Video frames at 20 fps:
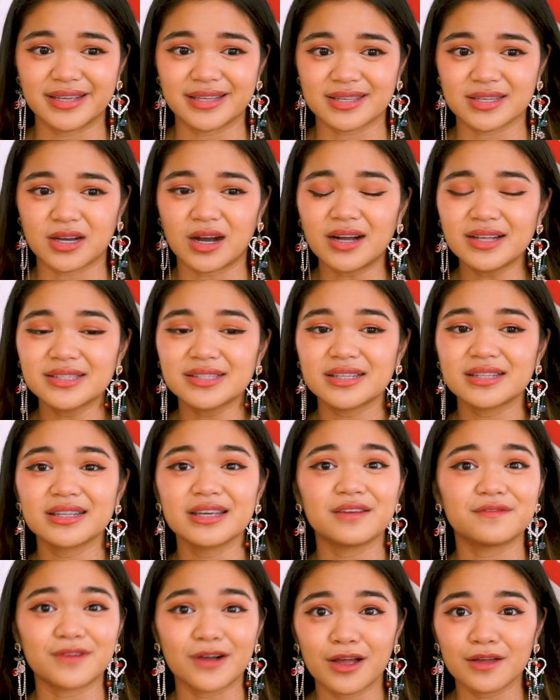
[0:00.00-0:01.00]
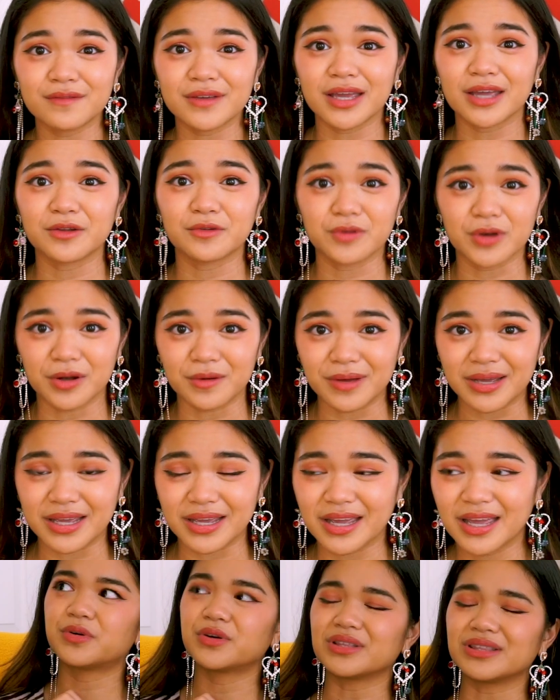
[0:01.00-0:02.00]
is constantly evolving and
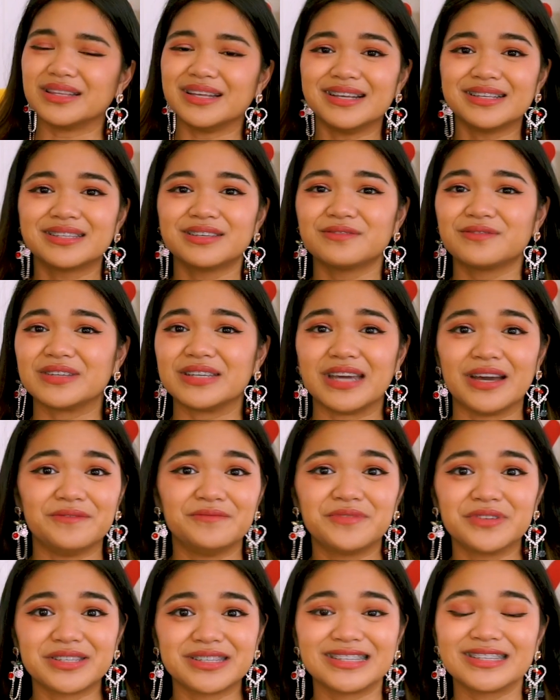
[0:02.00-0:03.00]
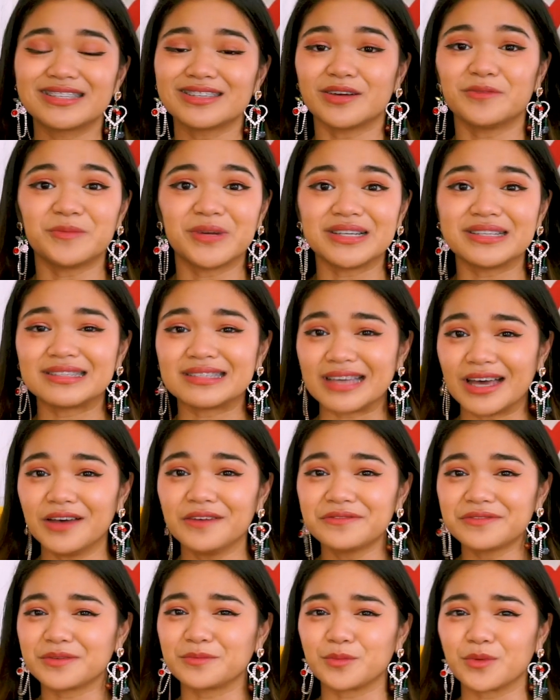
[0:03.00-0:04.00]
growing, put less of an emphasis on
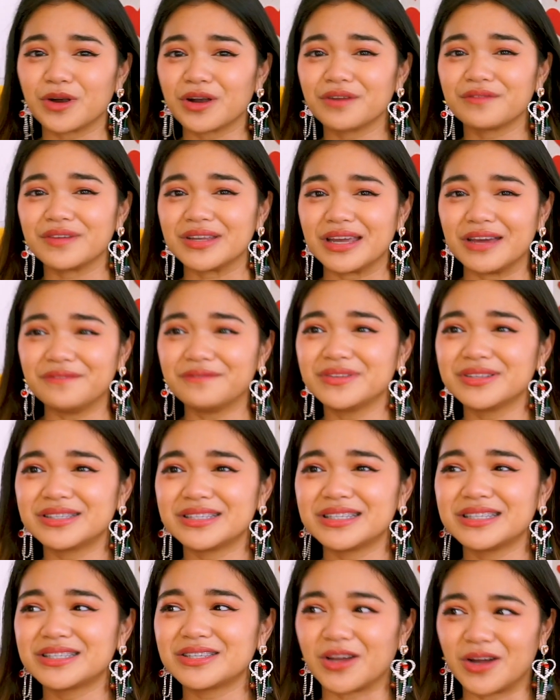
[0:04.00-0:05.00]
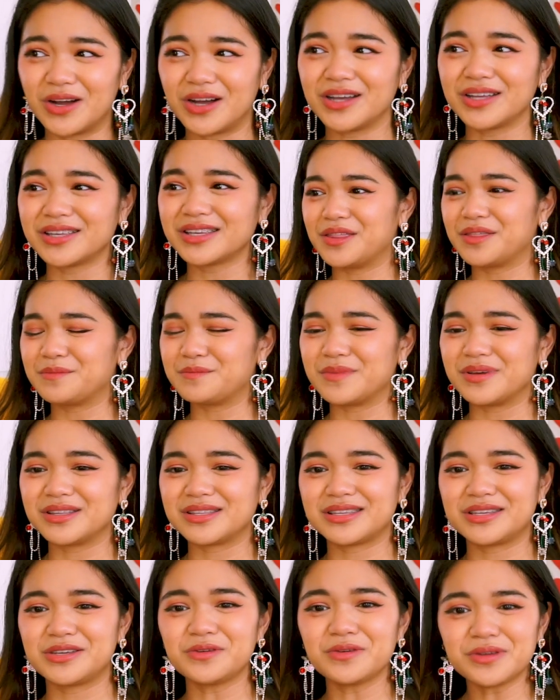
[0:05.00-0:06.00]
myself and more of an emphasis on the
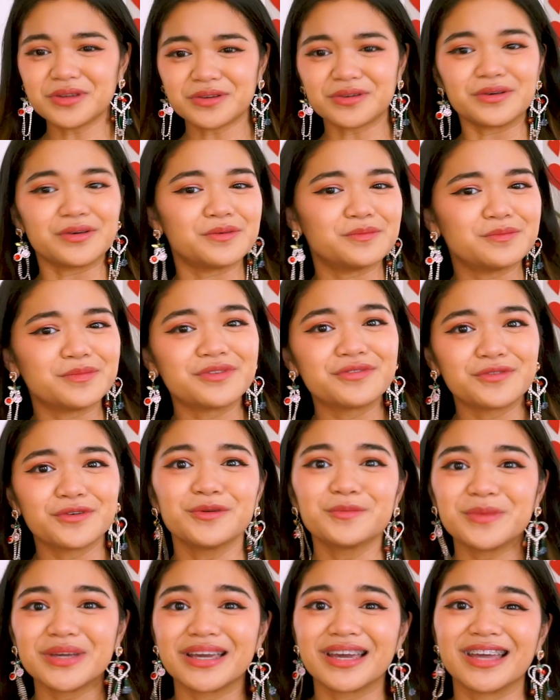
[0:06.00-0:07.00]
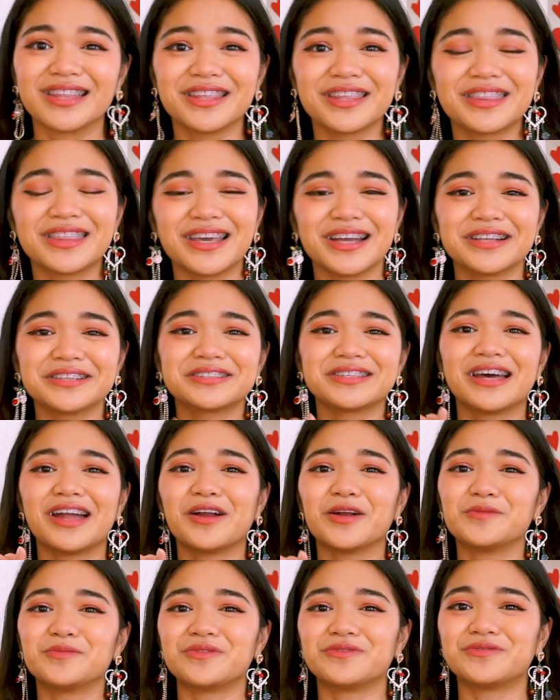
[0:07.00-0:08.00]
material before me and the things that
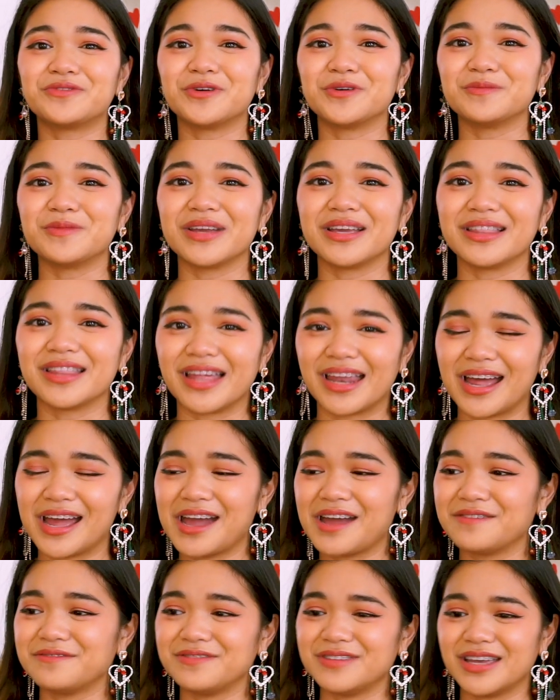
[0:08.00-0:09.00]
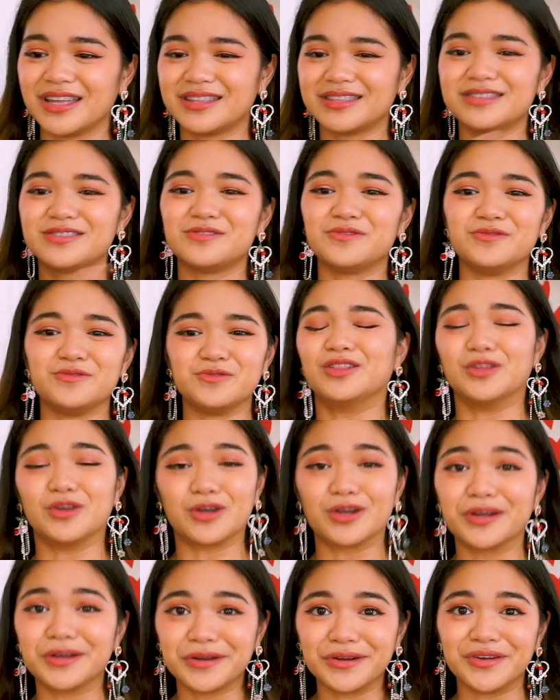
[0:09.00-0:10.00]
are before me that I have yet to
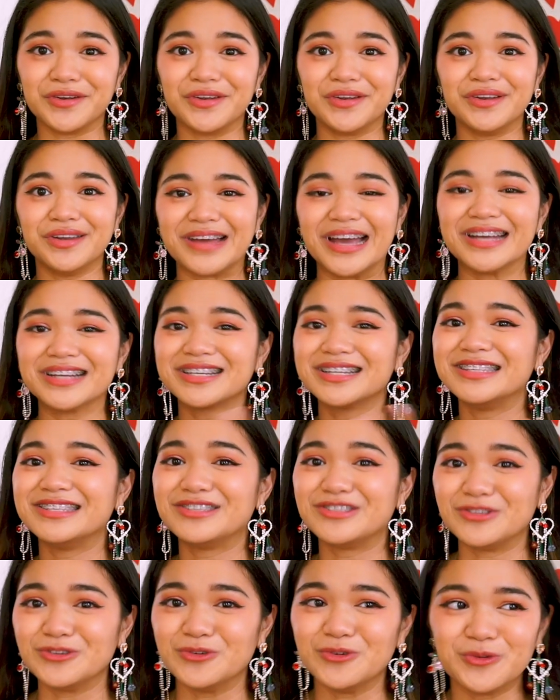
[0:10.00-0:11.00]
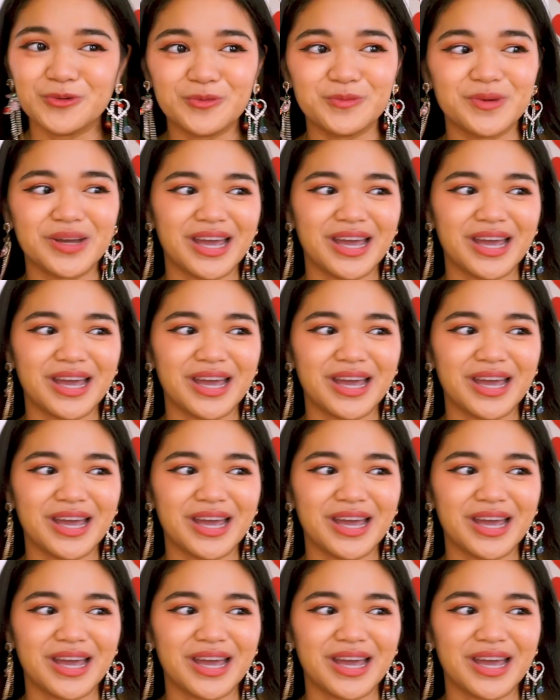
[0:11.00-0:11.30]
learn and consume